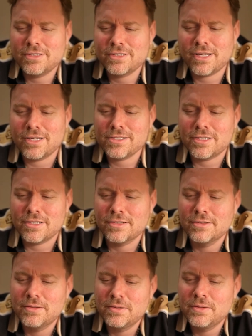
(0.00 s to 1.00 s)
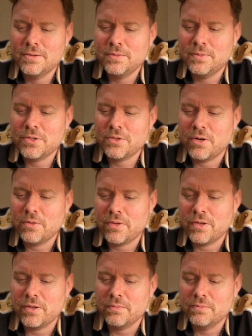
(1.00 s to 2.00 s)
disgusting. What's wrong
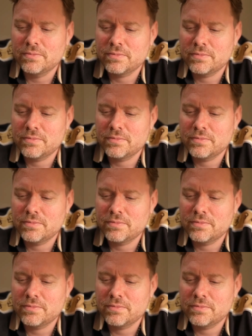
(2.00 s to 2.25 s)
with you?